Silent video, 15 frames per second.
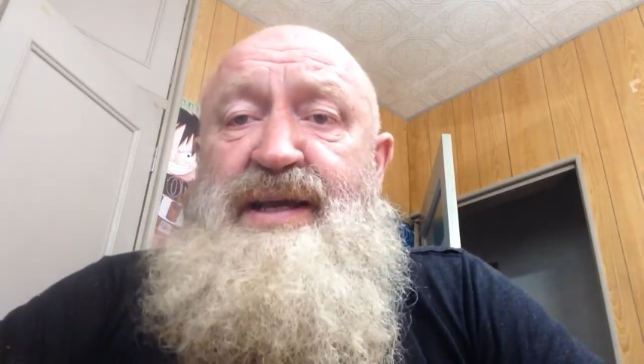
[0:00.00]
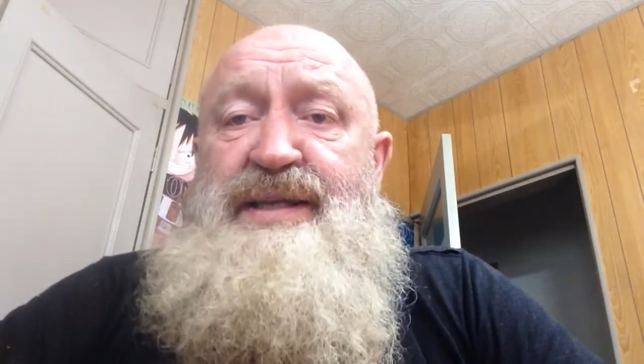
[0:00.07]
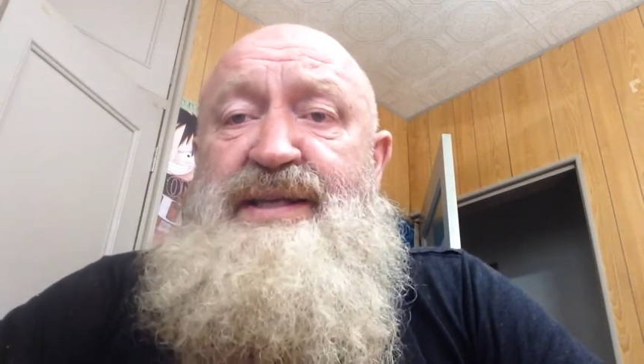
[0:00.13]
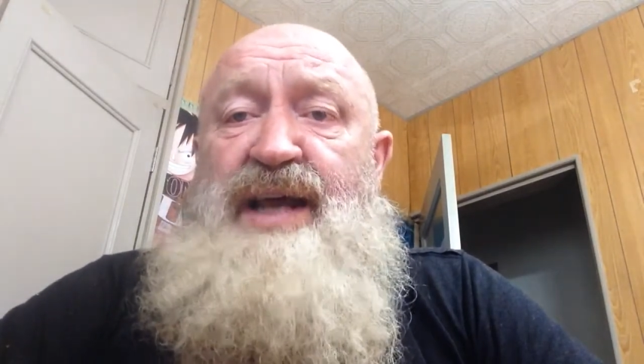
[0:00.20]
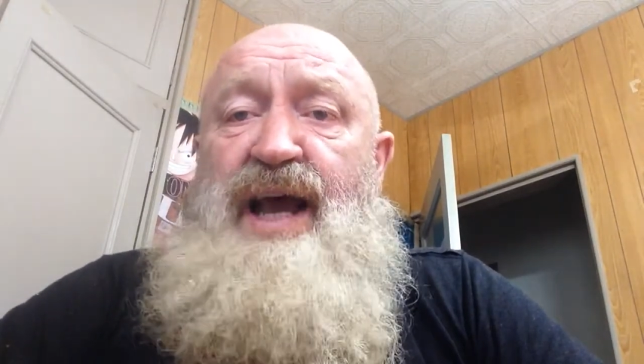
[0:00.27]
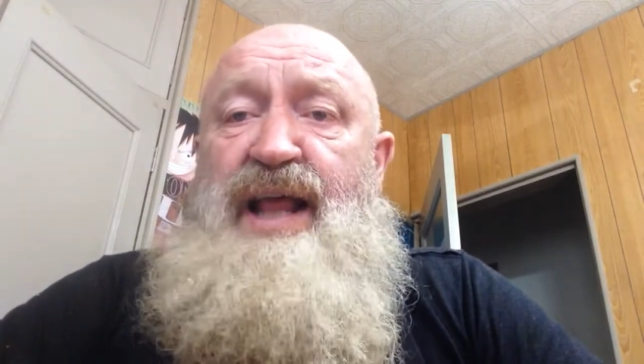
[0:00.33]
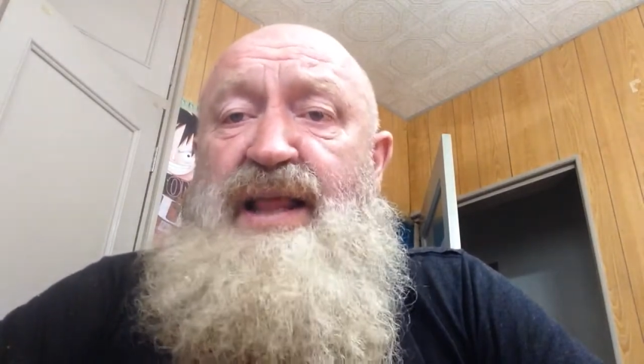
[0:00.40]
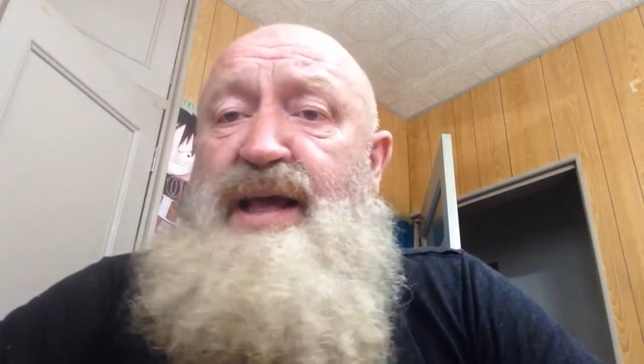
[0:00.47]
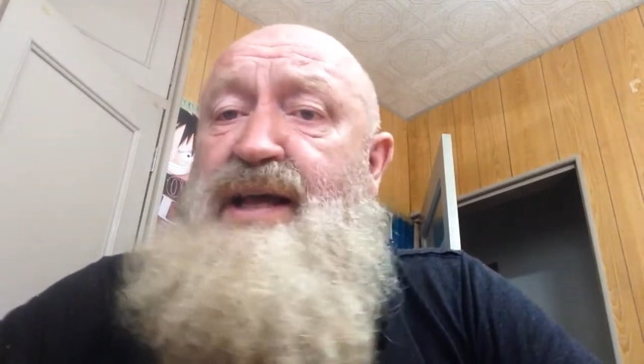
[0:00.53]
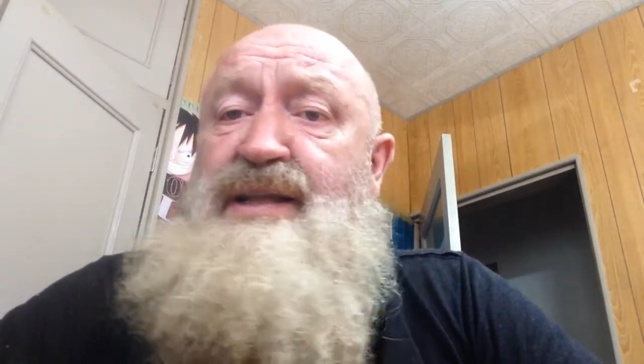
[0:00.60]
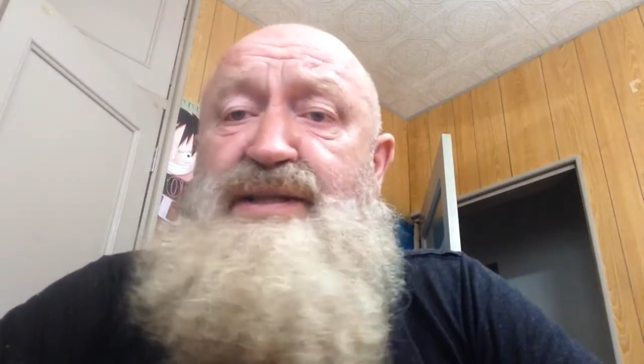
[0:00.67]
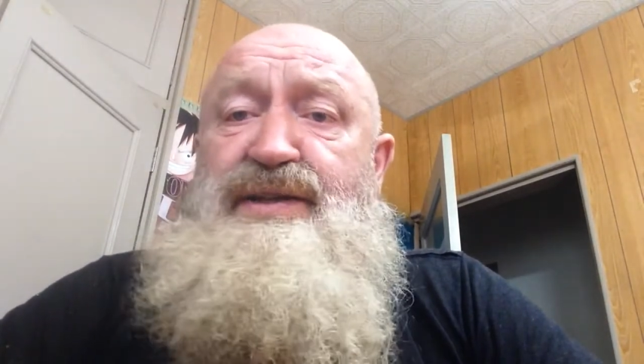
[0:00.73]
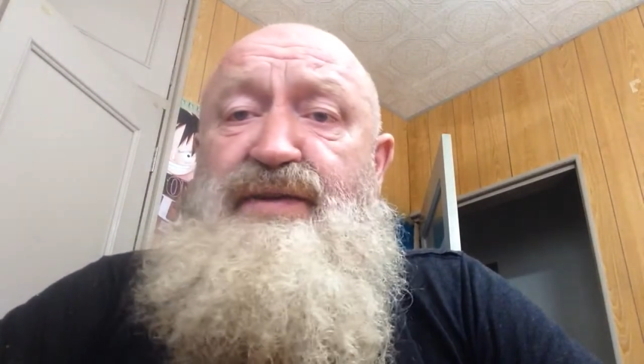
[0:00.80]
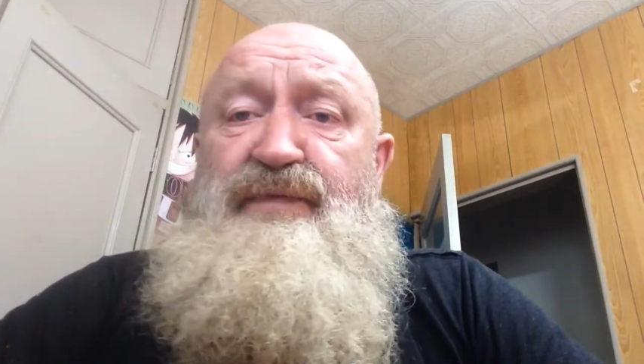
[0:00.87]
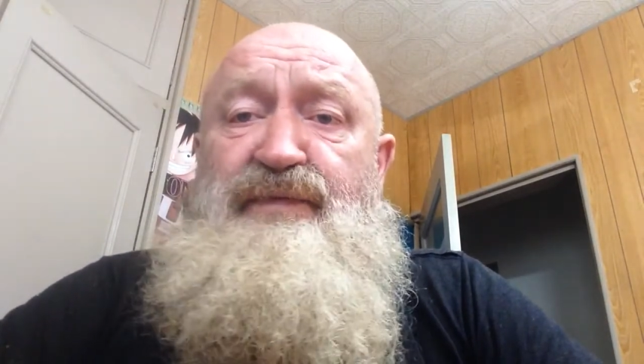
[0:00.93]
Tell
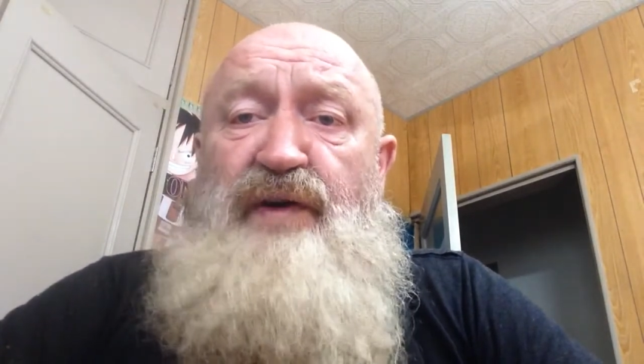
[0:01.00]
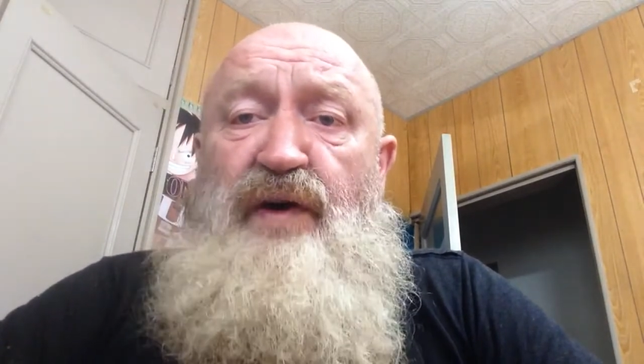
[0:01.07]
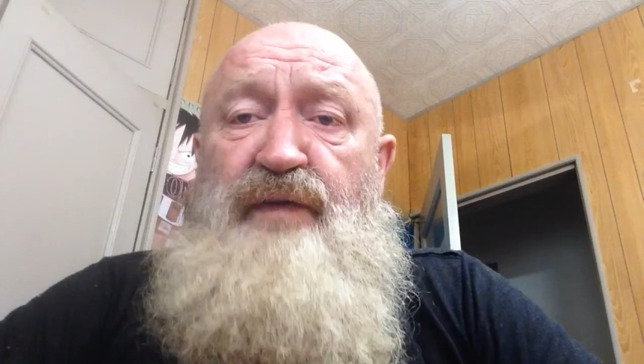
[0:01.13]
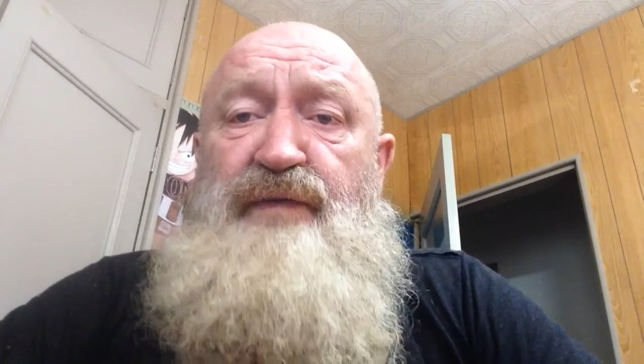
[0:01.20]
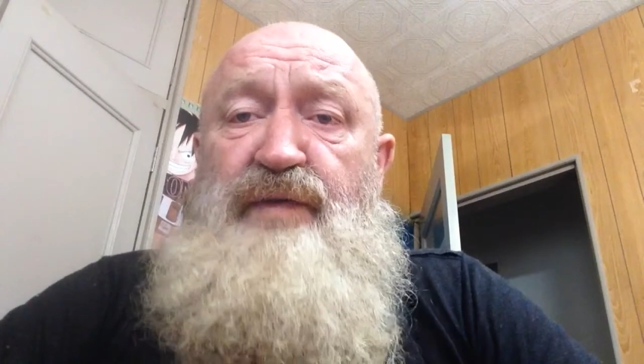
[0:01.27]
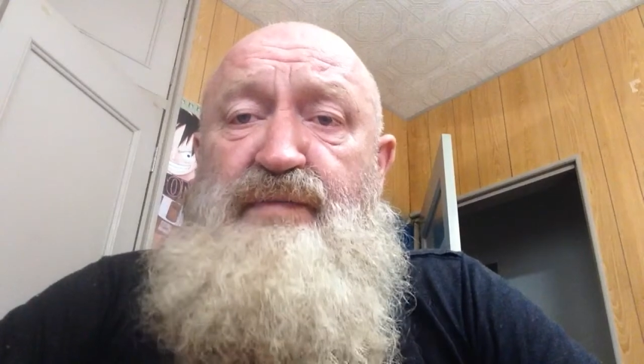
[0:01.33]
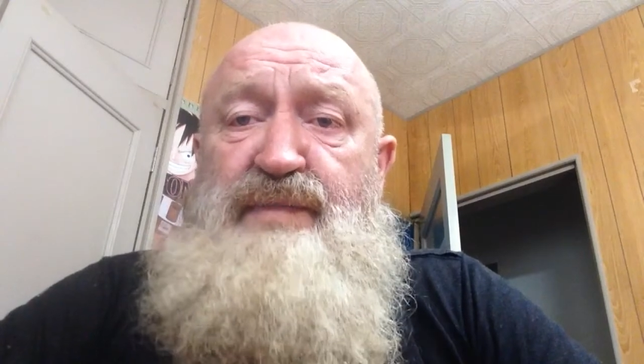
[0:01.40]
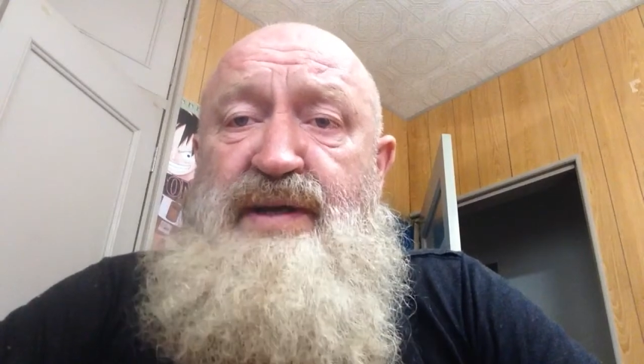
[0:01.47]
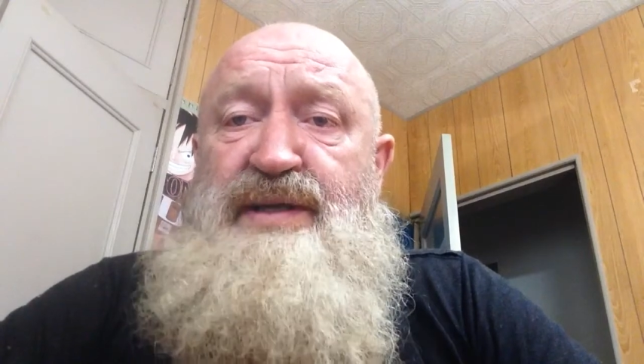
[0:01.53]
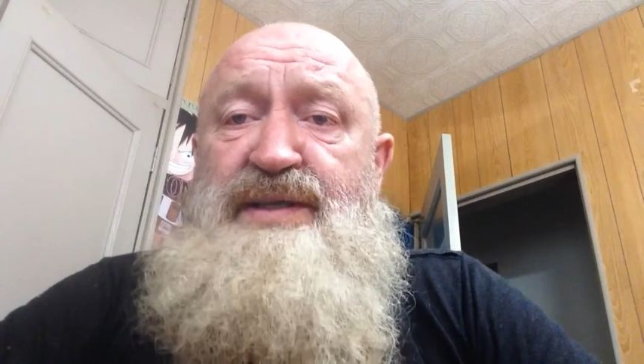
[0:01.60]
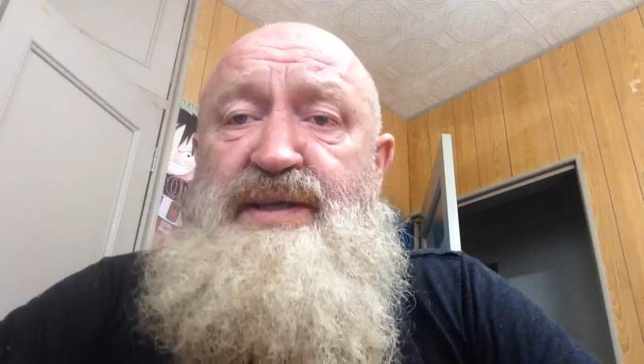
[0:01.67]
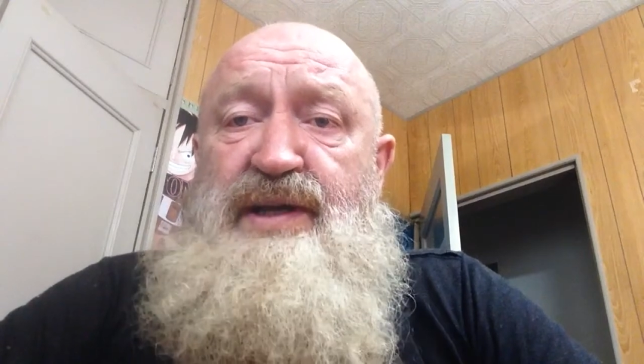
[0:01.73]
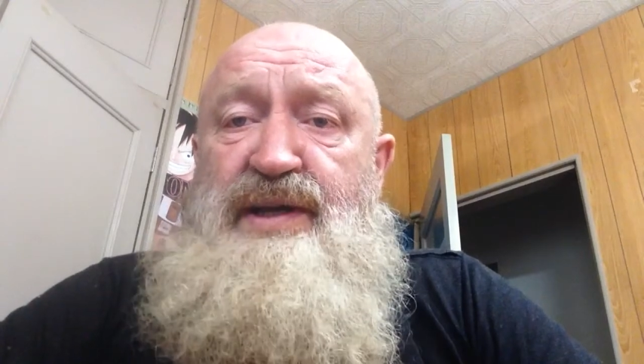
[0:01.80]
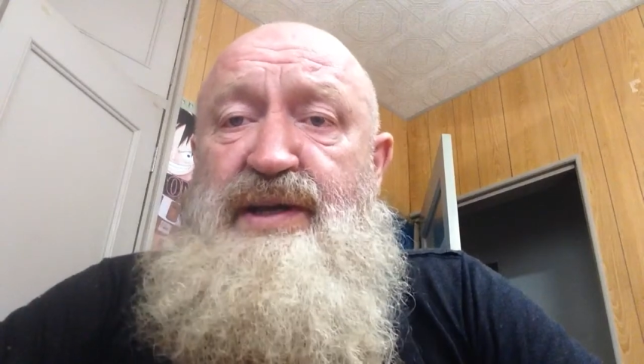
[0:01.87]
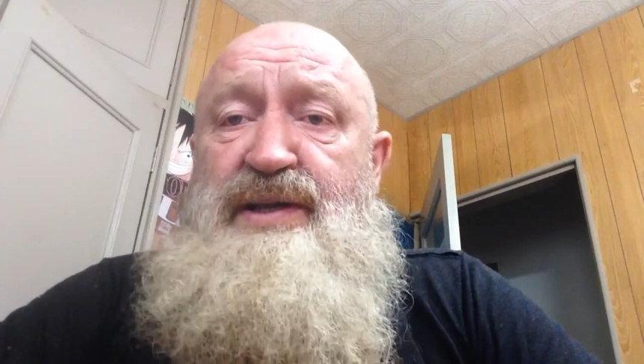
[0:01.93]
her to vote for
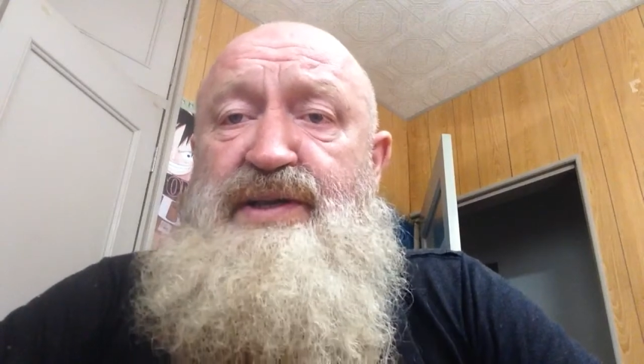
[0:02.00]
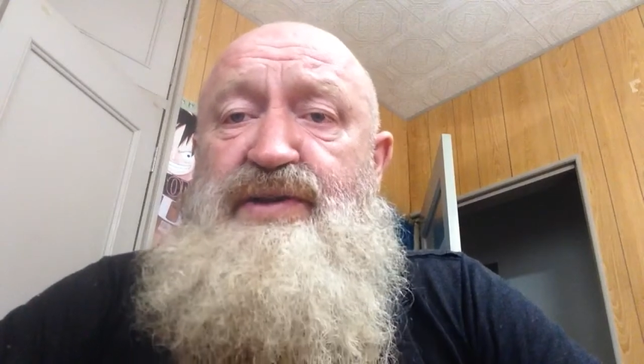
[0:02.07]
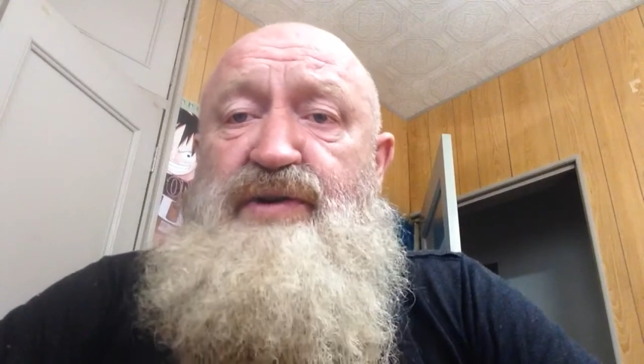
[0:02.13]
Mr.